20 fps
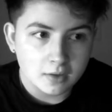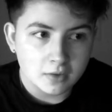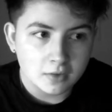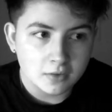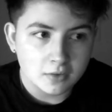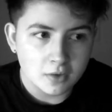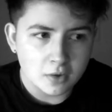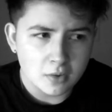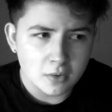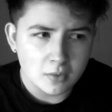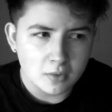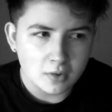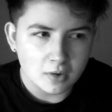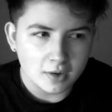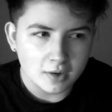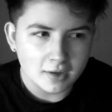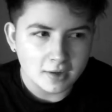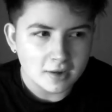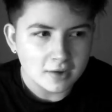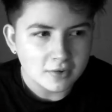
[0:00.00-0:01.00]
So I
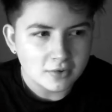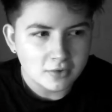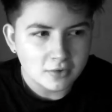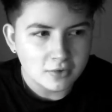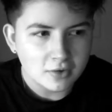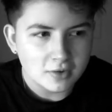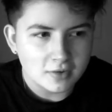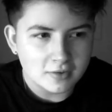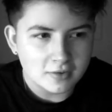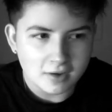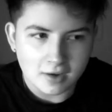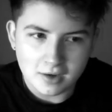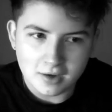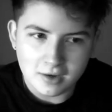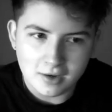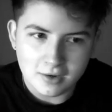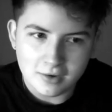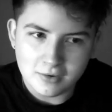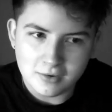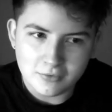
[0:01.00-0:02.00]
guess you could
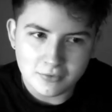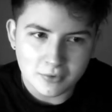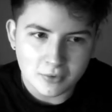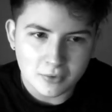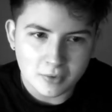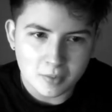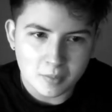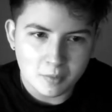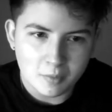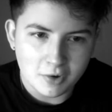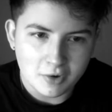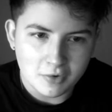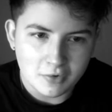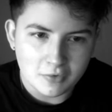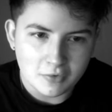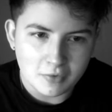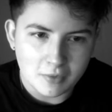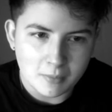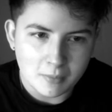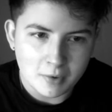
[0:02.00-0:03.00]
say for a
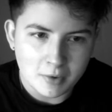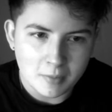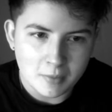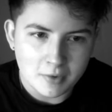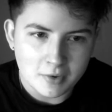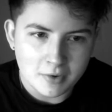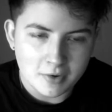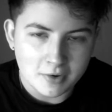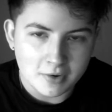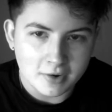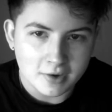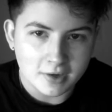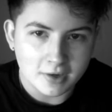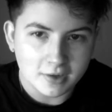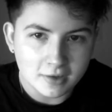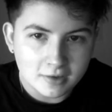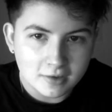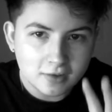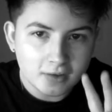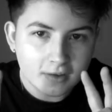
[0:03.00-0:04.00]
brief moment I
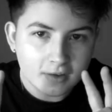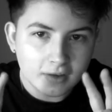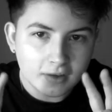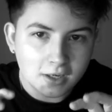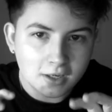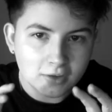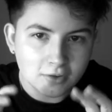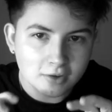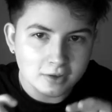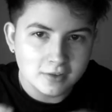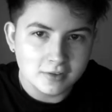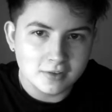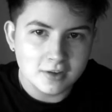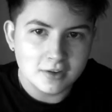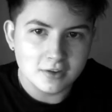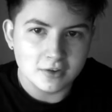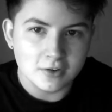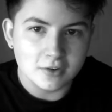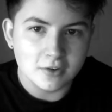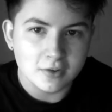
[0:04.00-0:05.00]

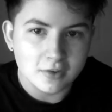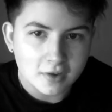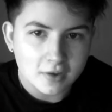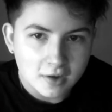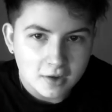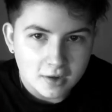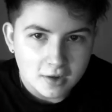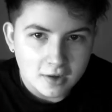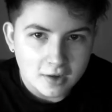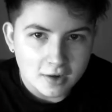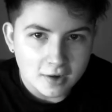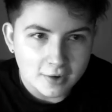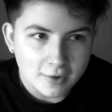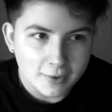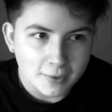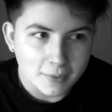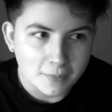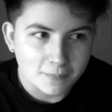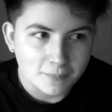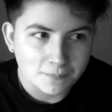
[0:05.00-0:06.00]
detransitioned.
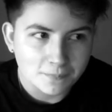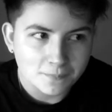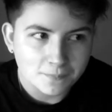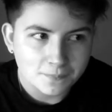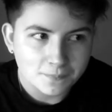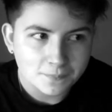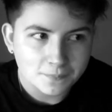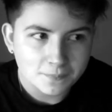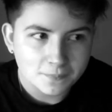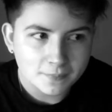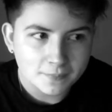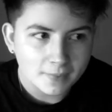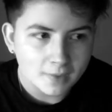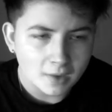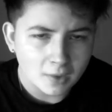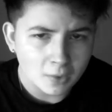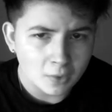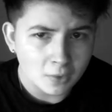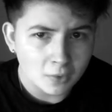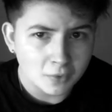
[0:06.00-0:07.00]
I
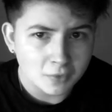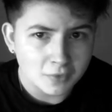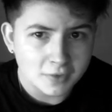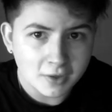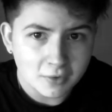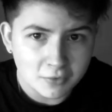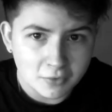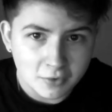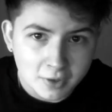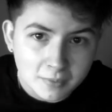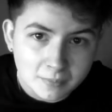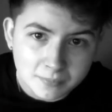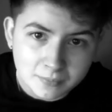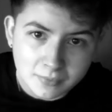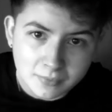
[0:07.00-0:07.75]
got a lot of stick for it